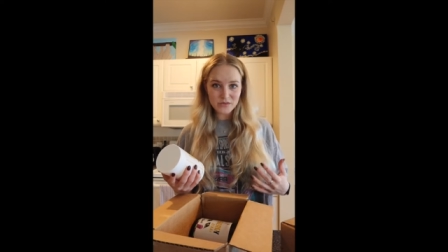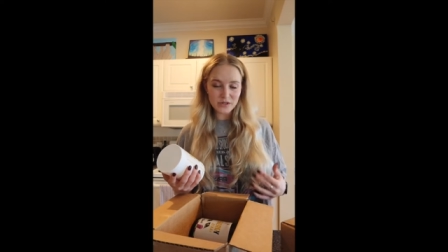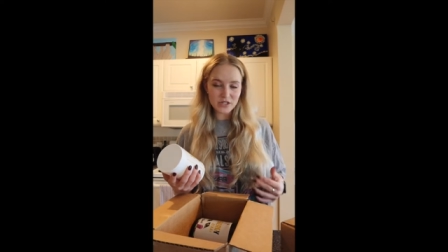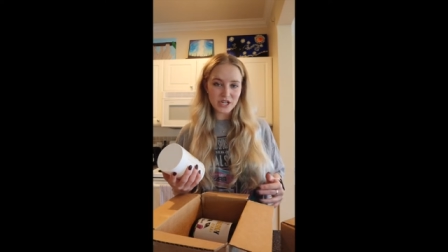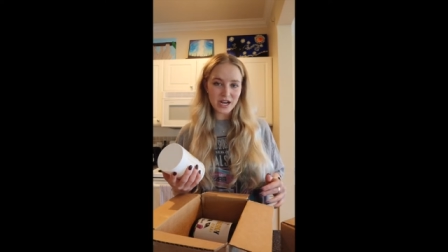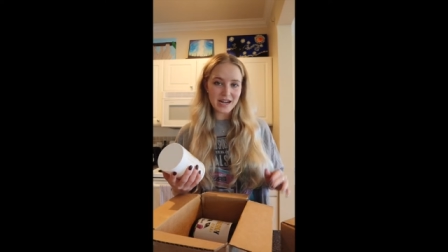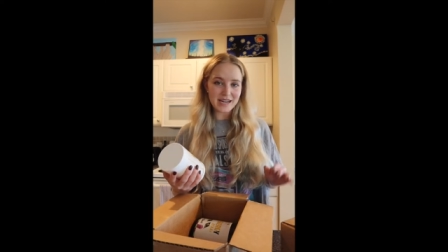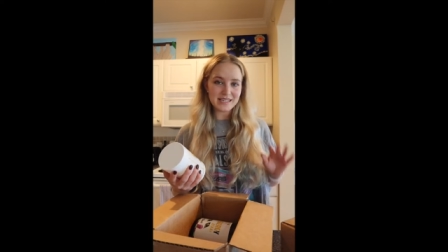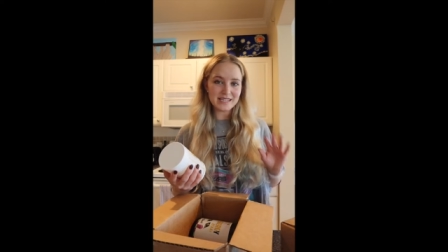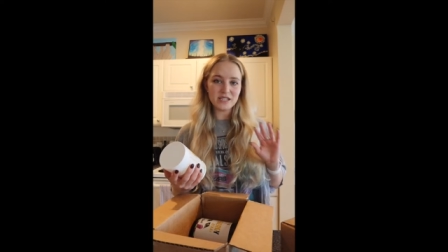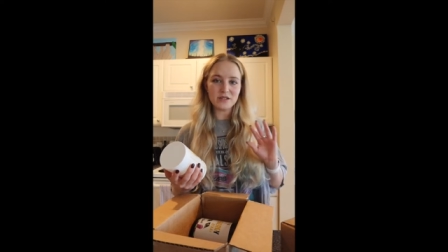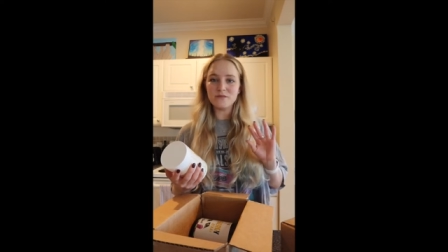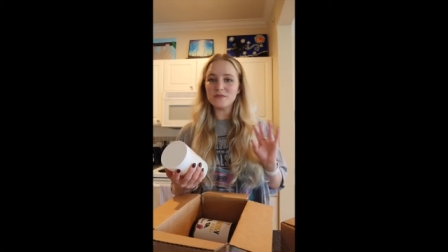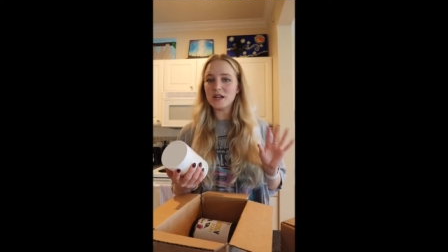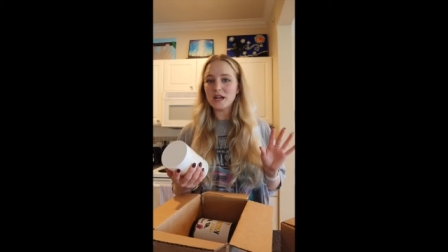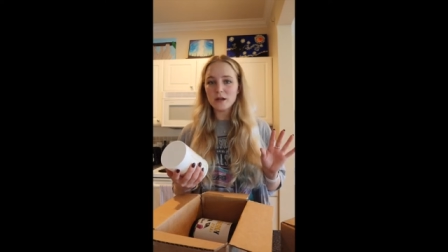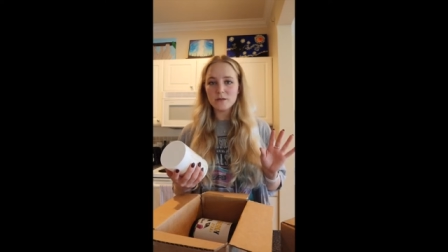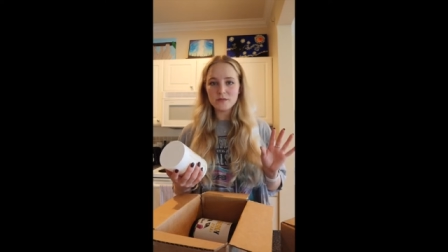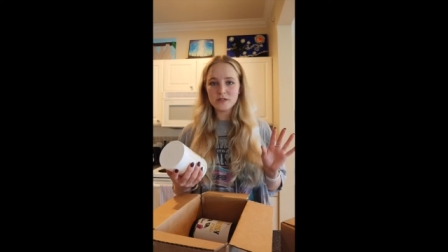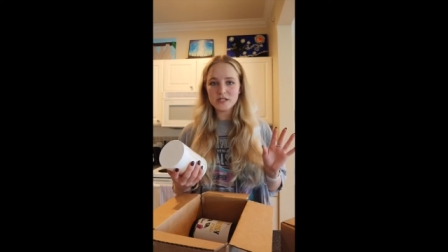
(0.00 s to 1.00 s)
which I
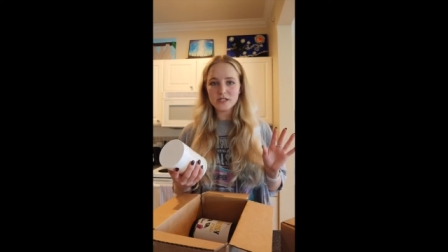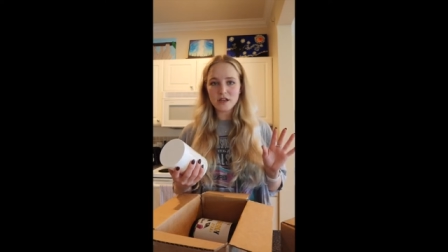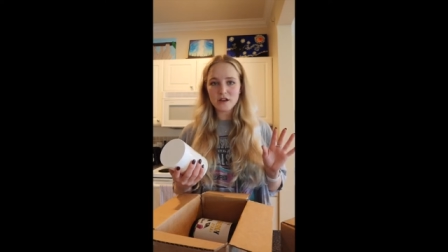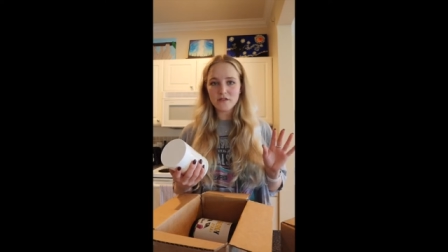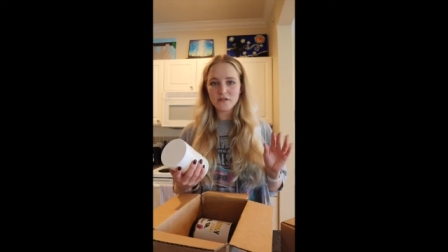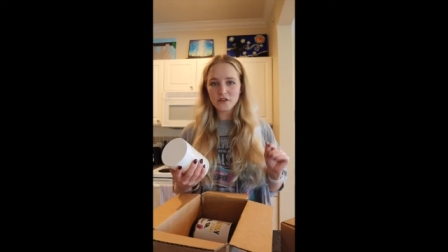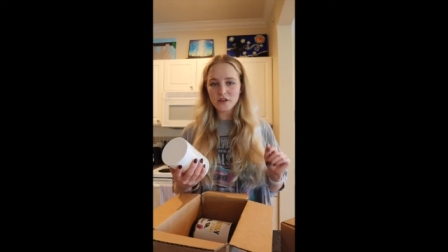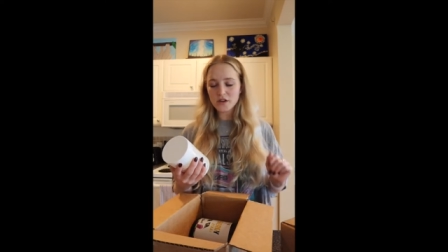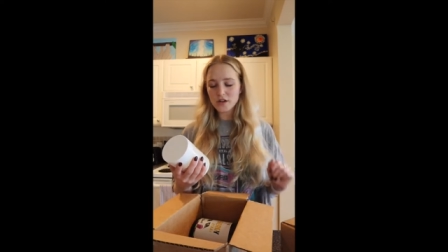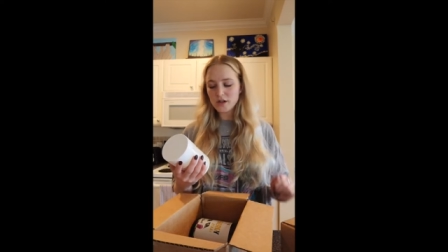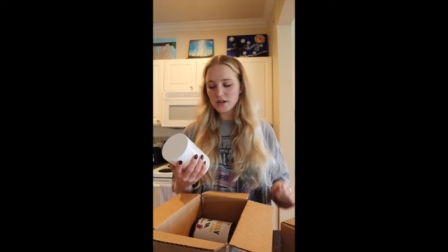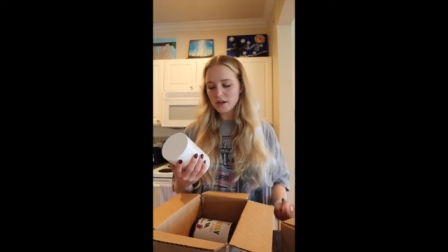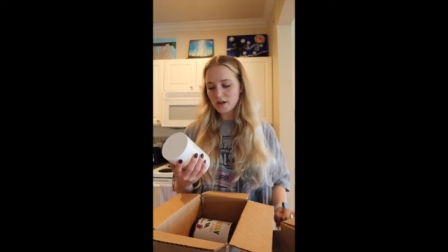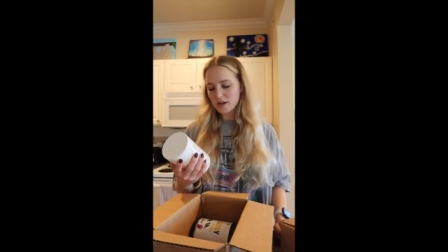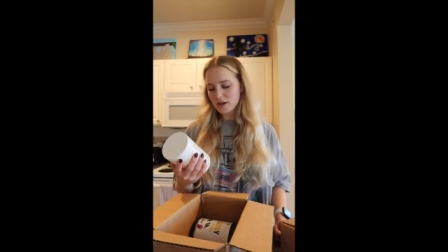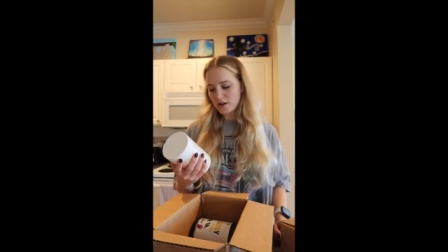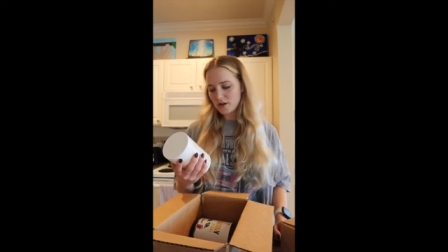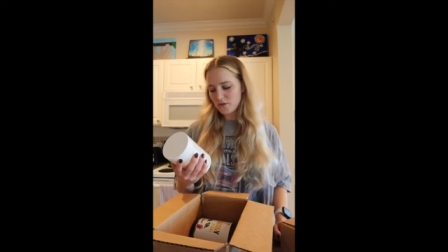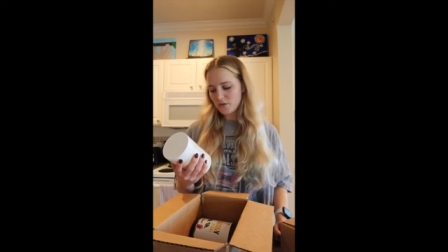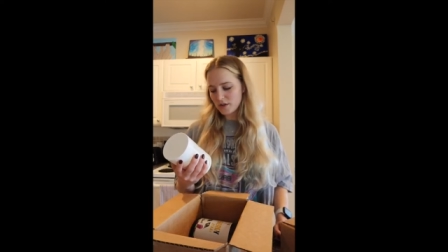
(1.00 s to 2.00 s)
sometimes suffer
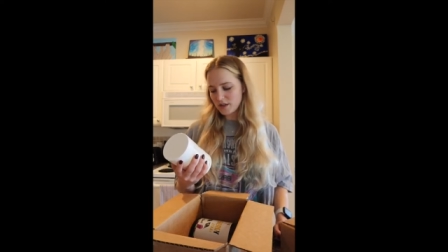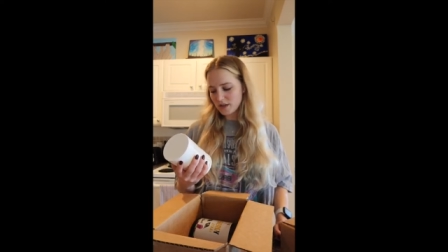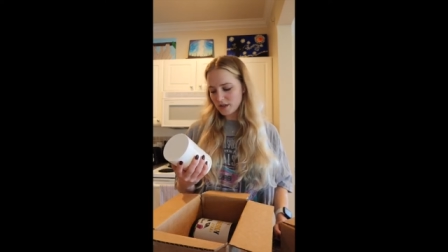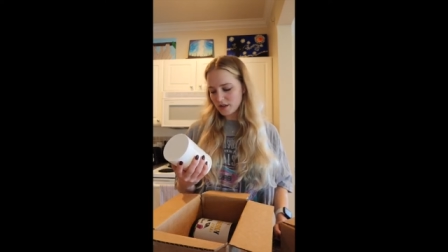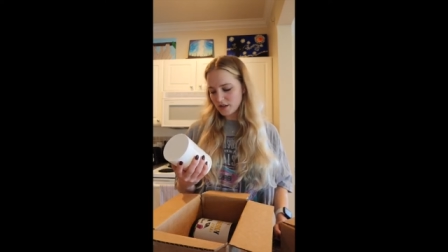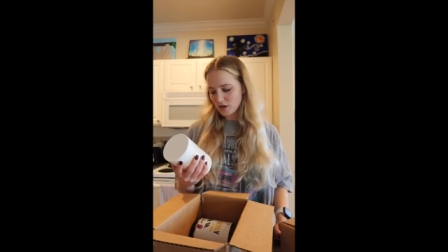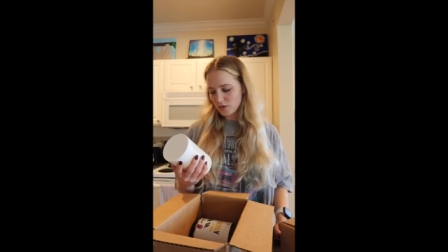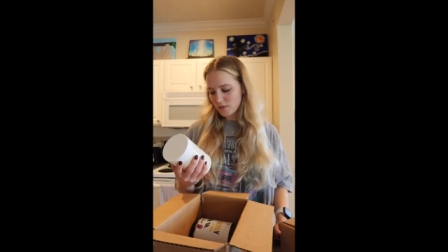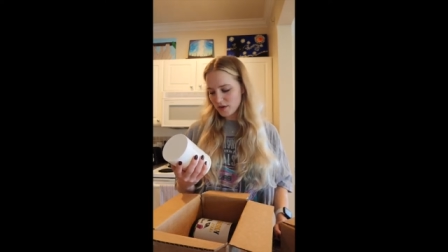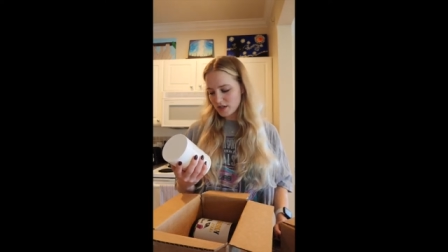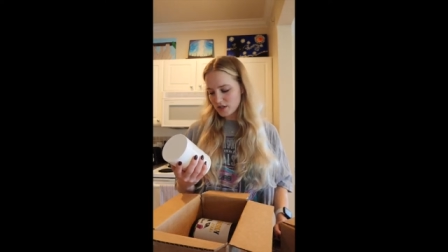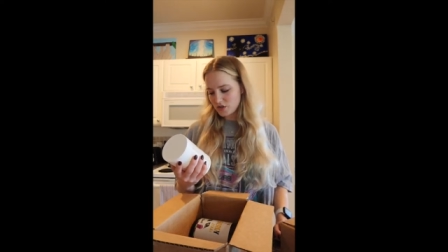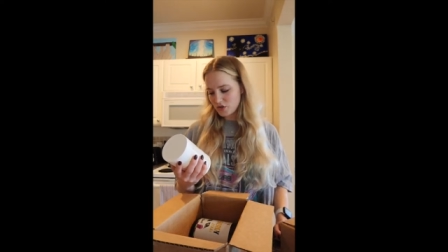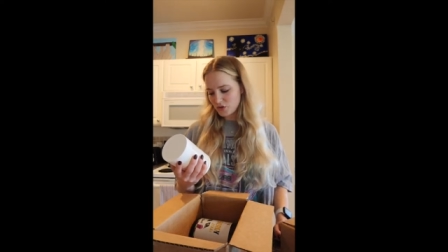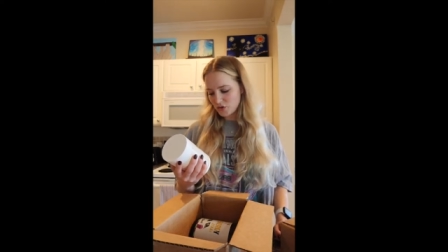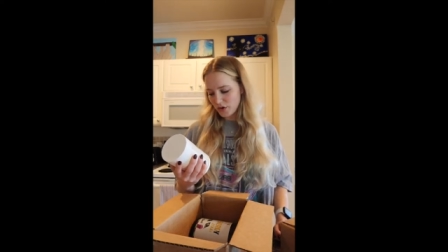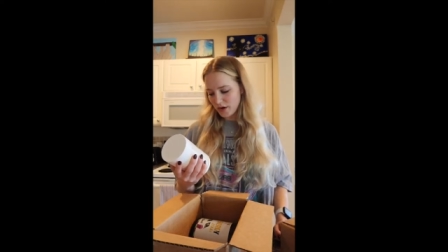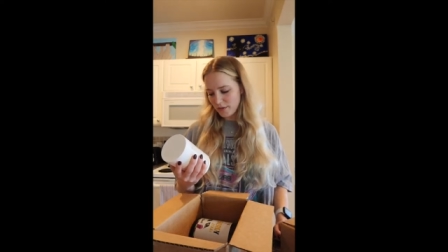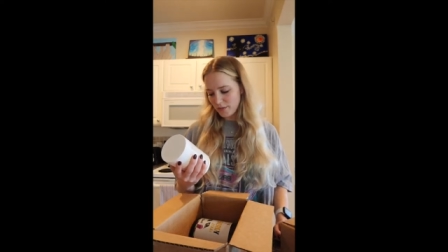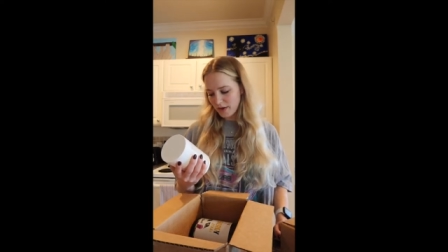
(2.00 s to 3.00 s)
uh, with a little bit of
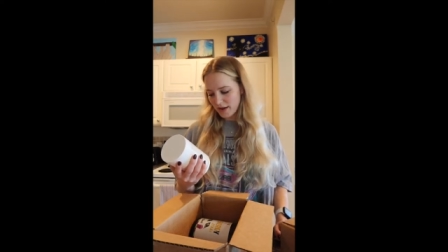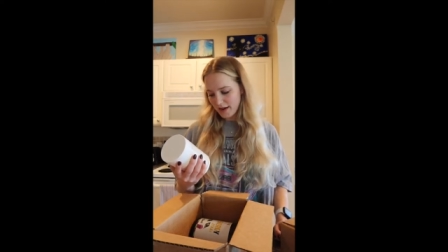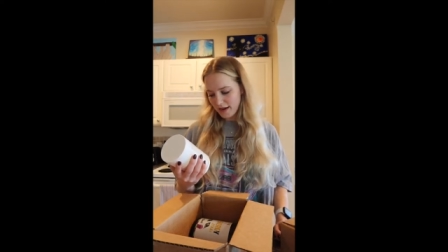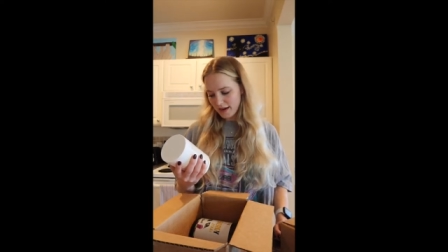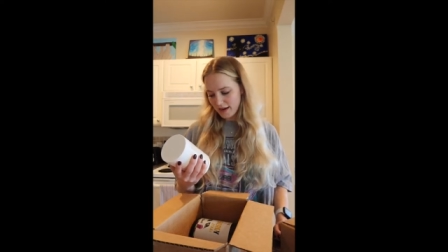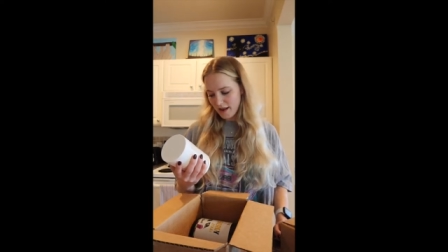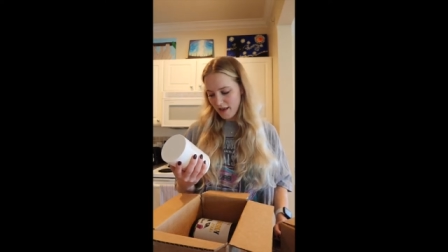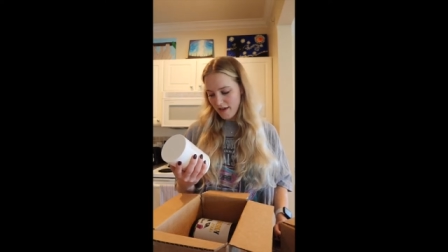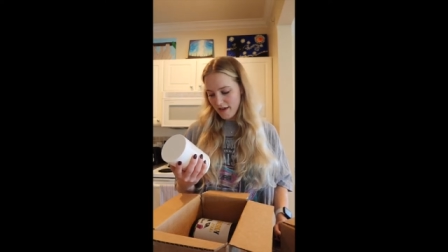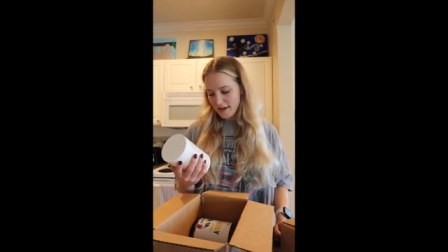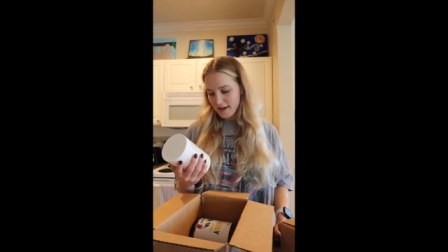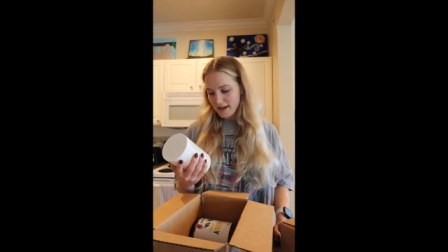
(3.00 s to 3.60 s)
joint pain.